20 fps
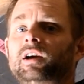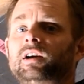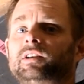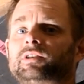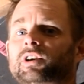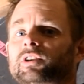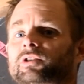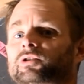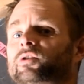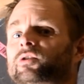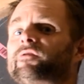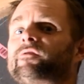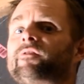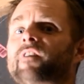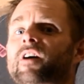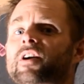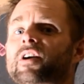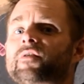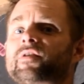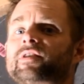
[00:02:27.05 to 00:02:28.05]
It's also
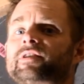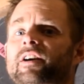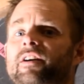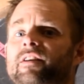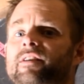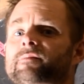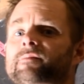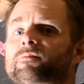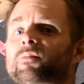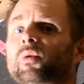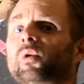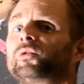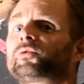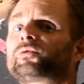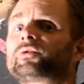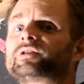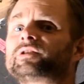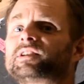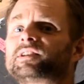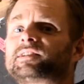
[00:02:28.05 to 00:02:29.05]
fire retardant, mold
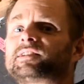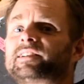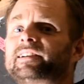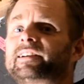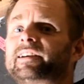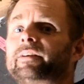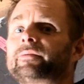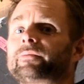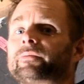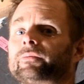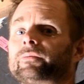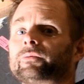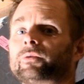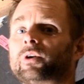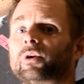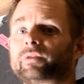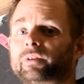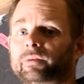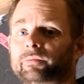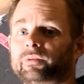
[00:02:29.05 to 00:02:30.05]
resistant, and
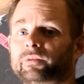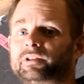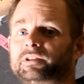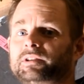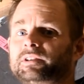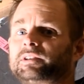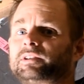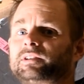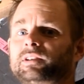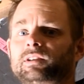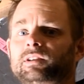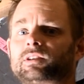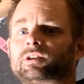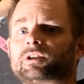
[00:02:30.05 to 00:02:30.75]
rodent resistant.